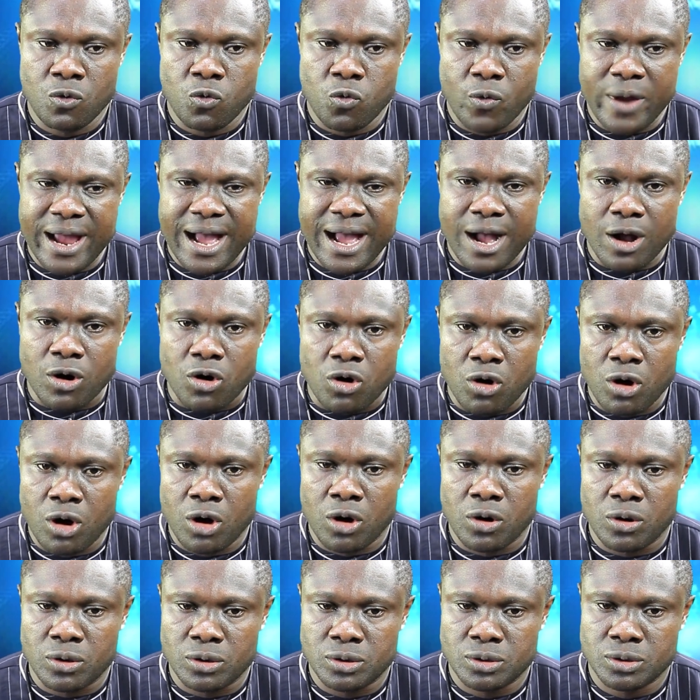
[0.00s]
we are
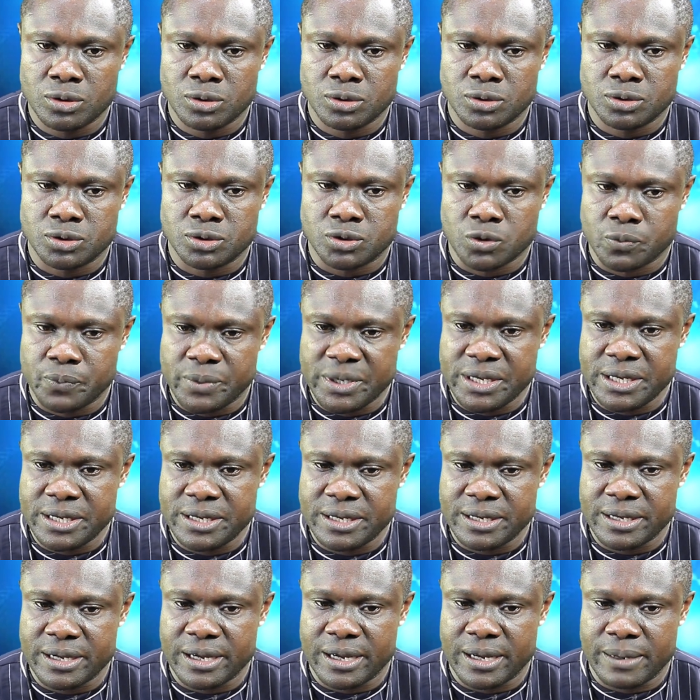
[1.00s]
called to
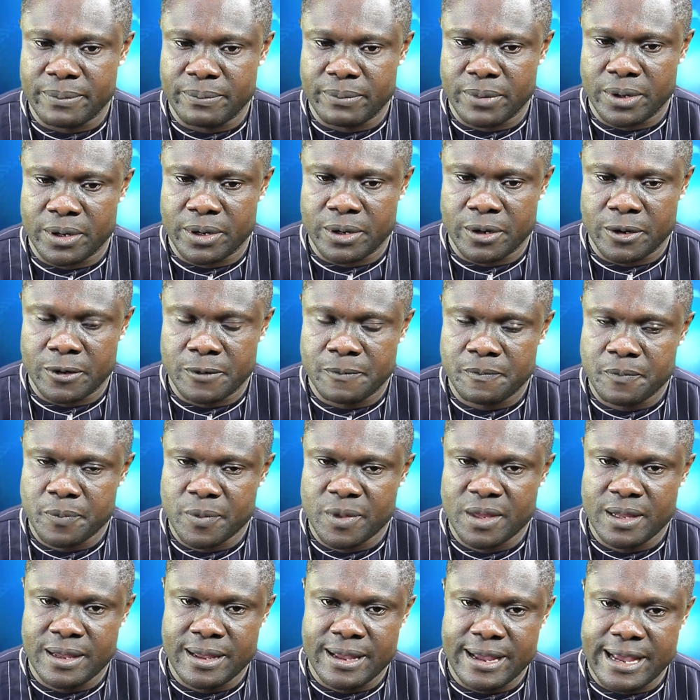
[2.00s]
be
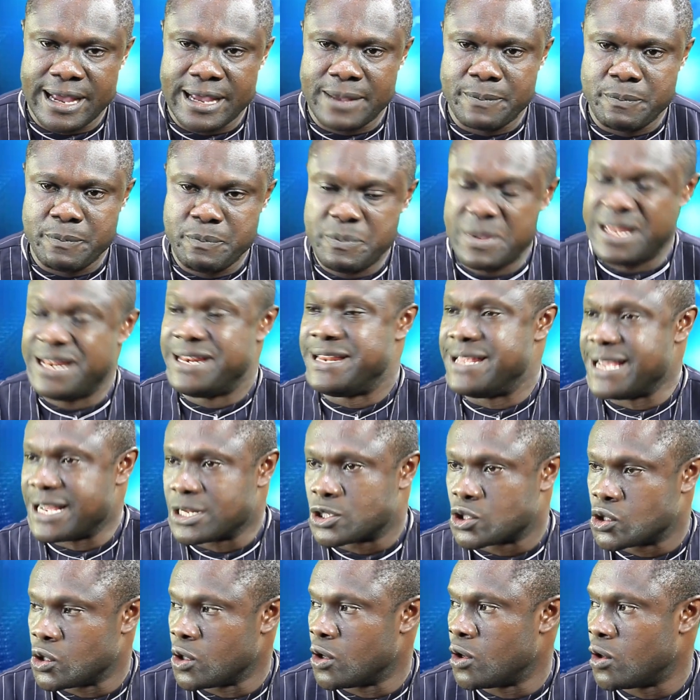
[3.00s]
a
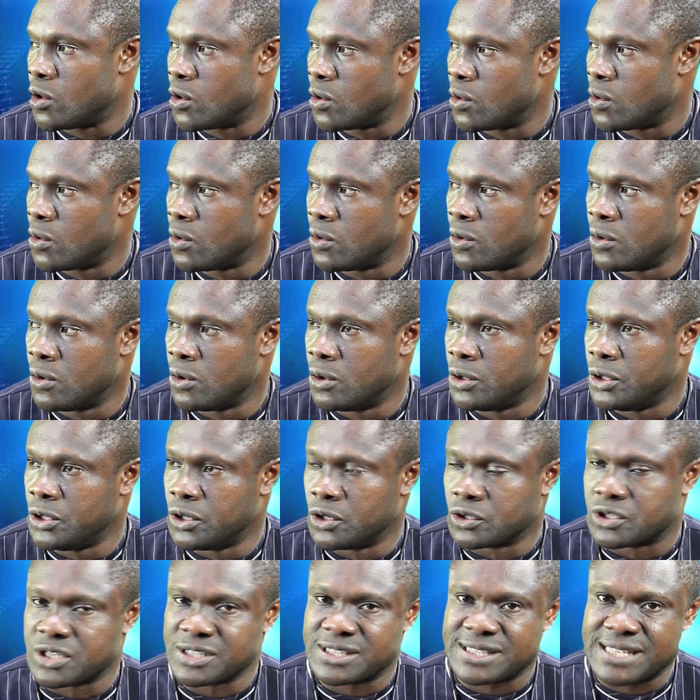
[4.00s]
mediator,
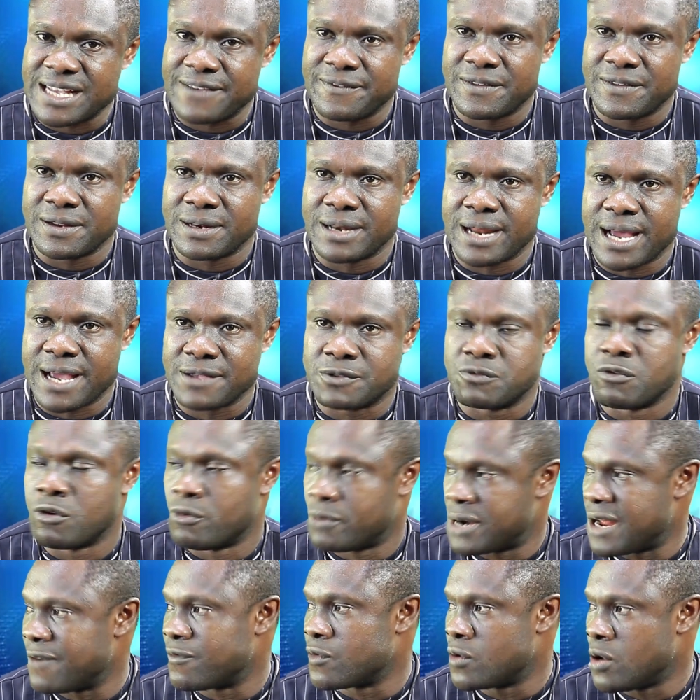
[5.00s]
to saving lives, we
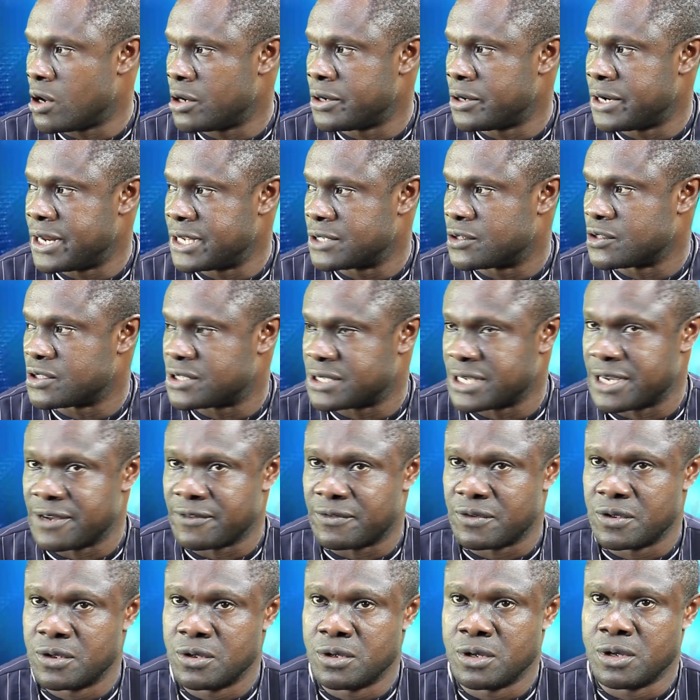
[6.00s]
would have gone there to
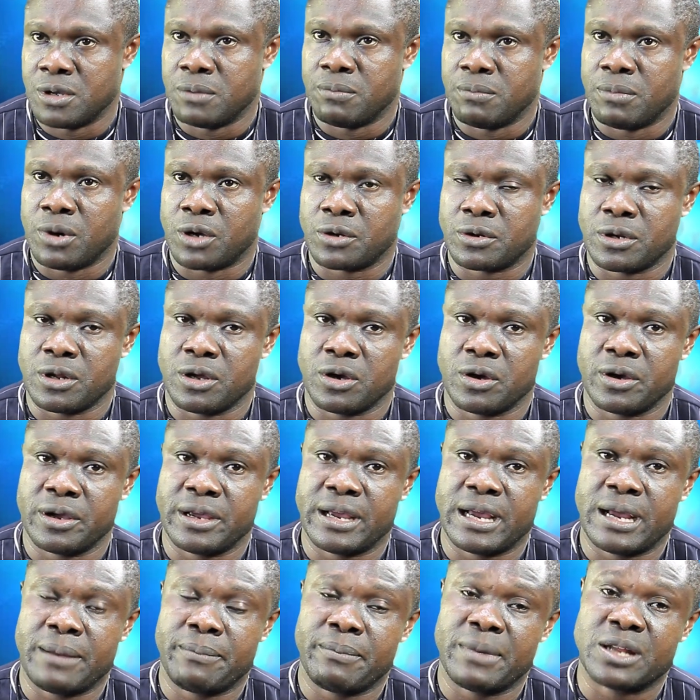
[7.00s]
save. But
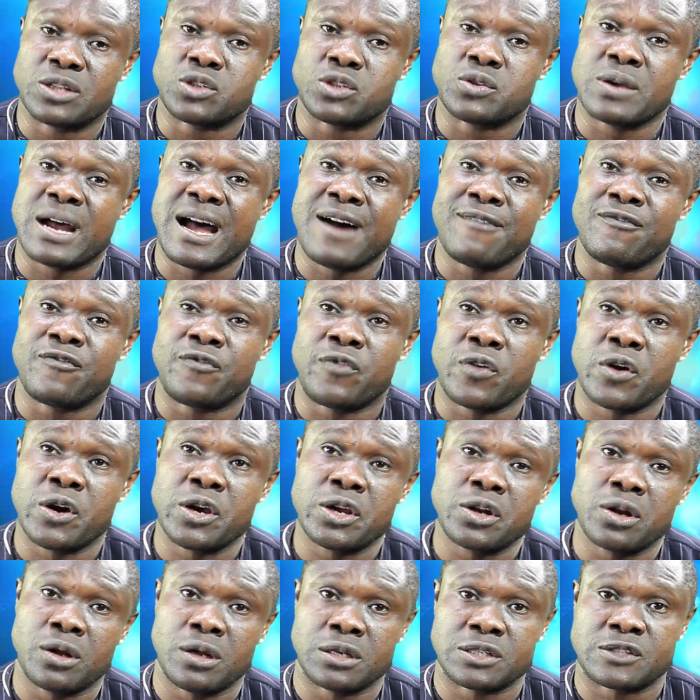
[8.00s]
to
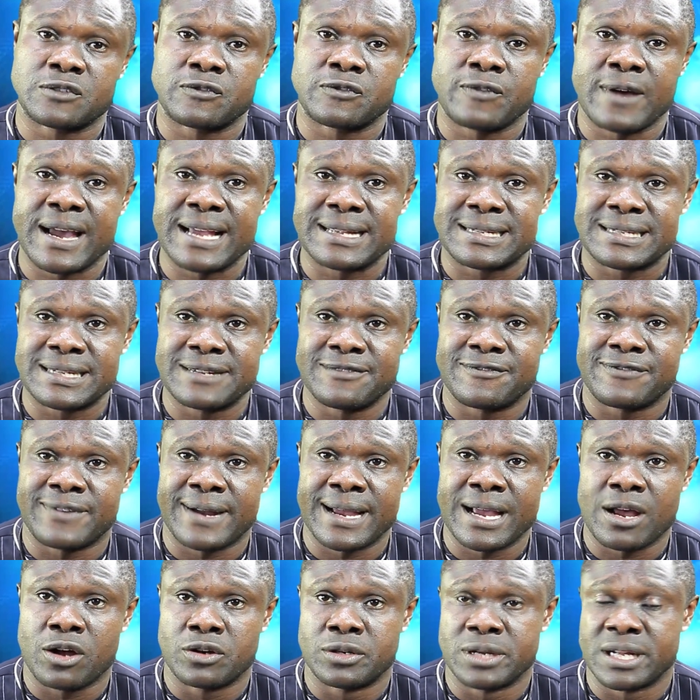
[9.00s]
avoid us fighting
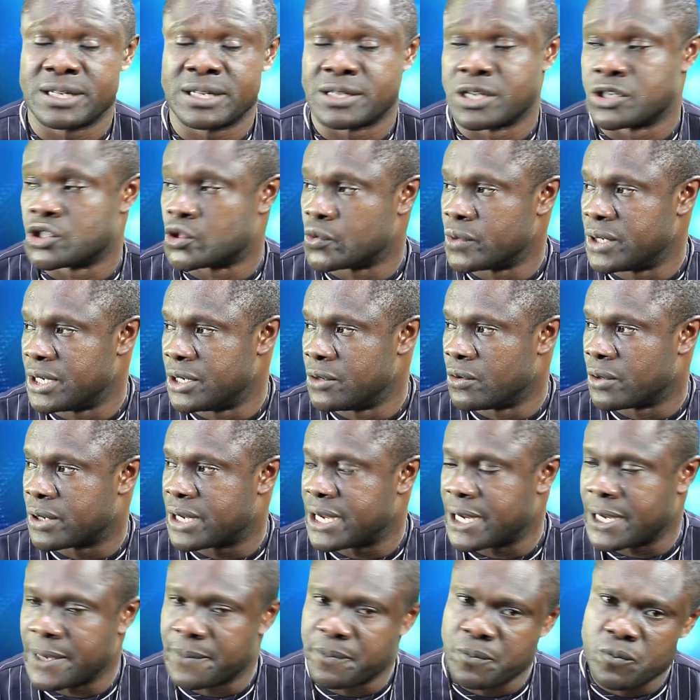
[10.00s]
fire unnecessarily,
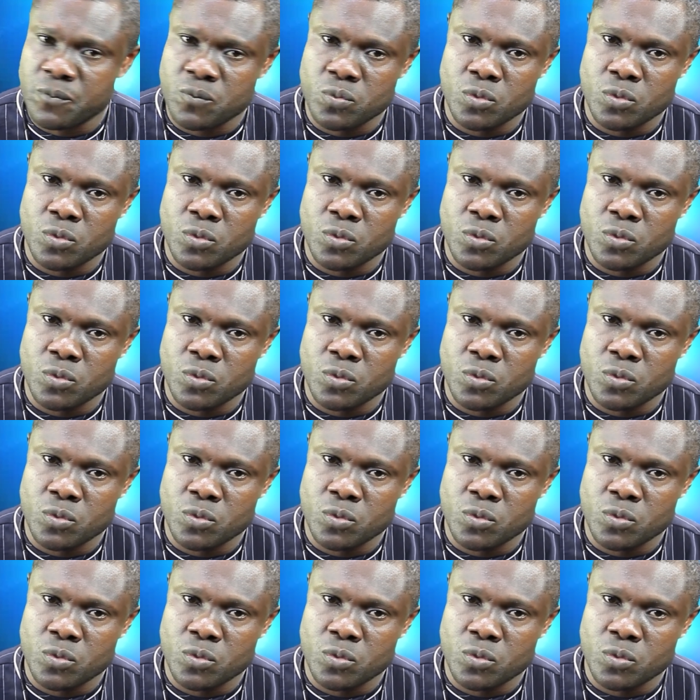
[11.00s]
okay,